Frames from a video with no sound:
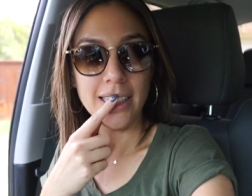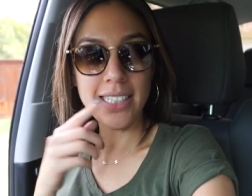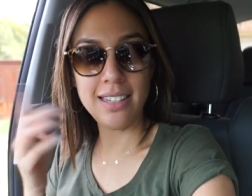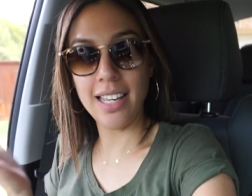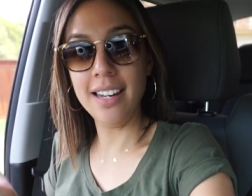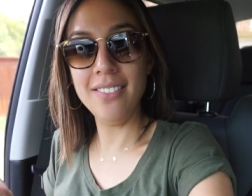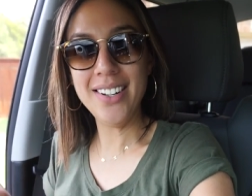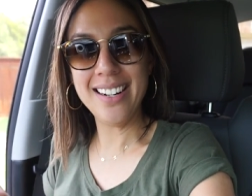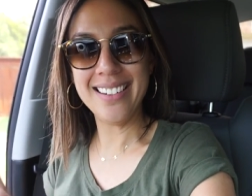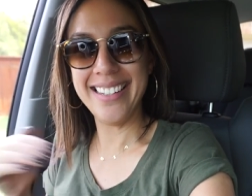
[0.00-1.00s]
It's the end of
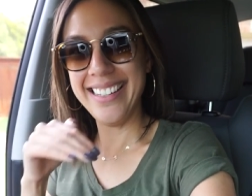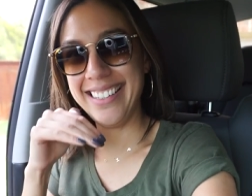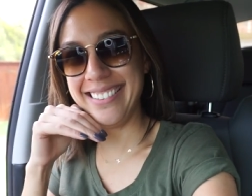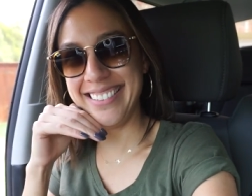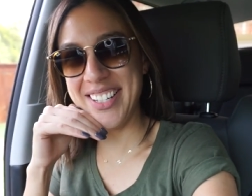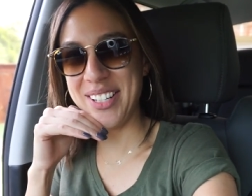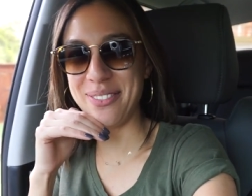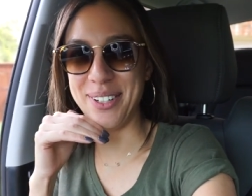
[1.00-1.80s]
an era, That's